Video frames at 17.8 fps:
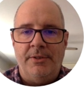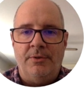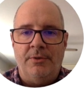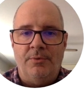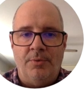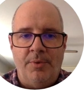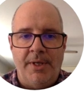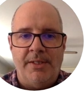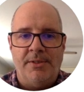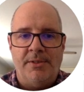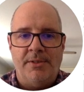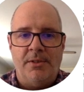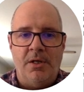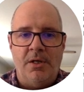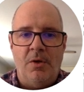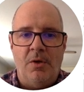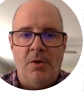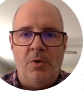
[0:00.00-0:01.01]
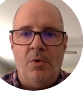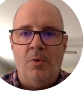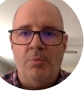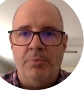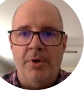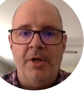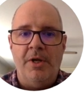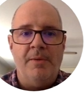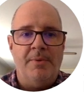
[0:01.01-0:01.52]
rates go
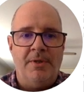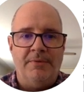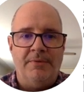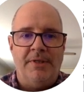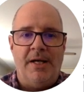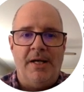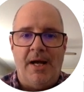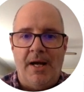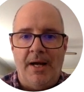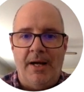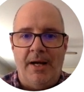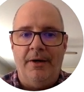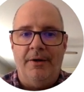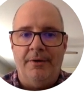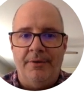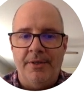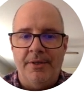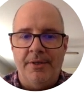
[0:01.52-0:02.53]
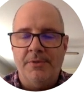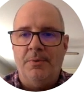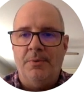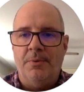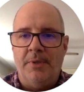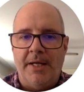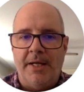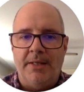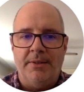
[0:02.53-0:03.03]
prohibitively higher, this will
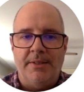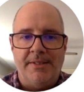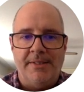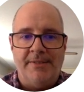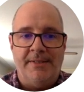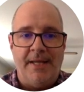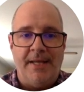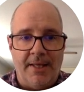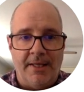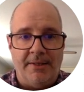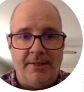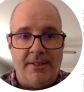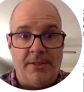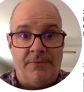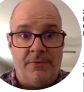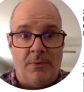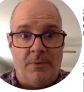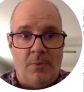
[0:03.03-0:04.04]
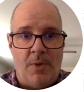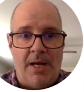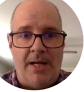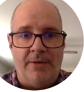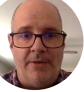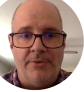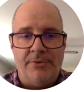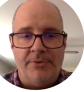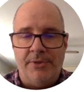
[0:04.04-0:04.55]
likely stay like this for a
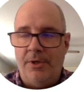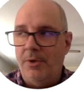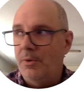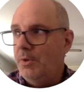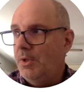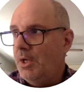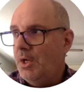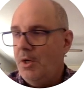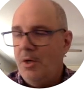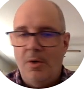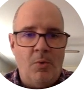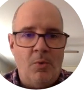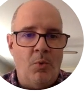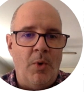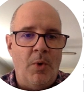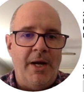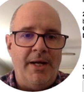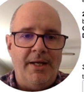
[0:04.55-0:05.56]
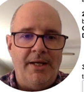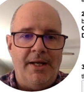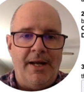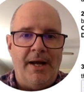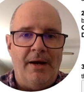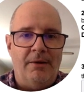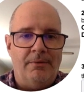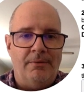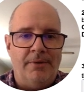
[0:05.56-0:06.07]
while. So waiting it
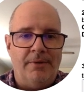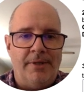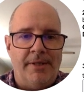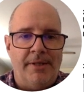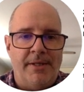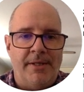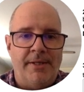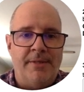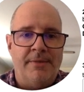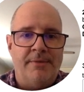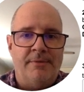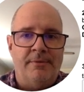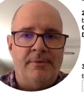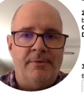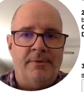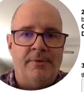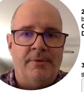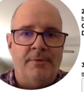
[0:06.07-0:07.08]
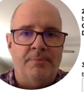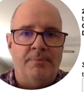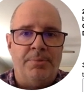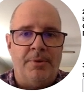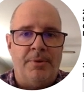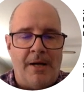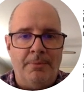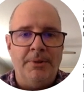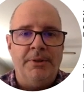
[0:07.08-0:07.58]
out is
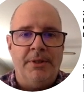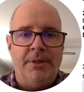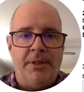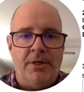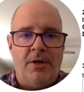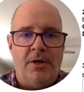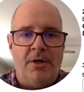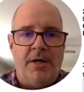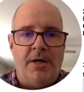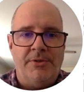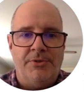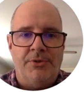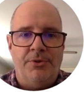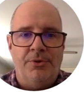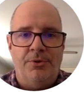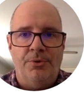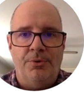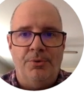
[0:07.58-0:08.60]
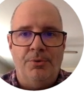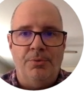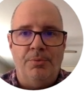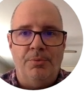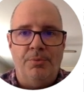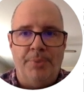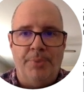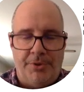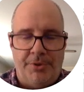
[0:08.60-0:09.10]
probably going to cost
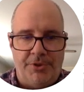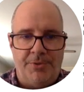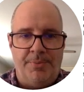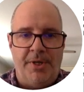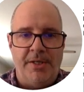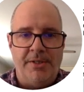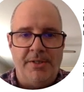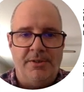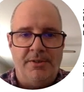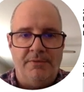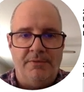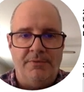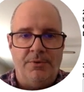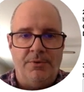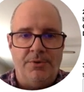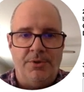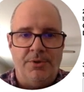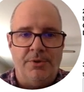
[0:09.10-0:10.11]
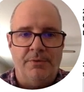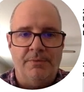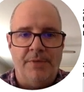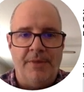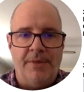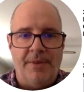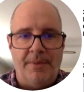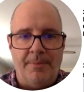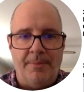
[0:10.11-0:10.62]
you purchase price in the future,
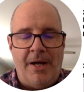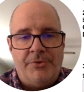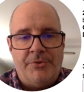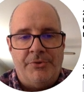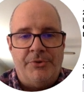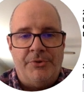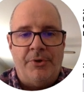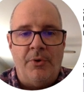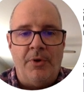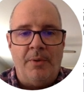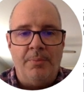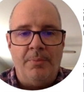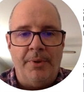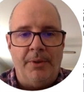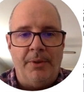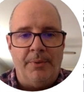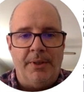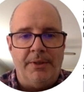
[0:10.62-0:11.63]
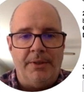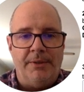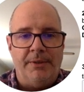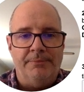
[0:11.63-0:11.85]
and the houses are going up pretty quickly.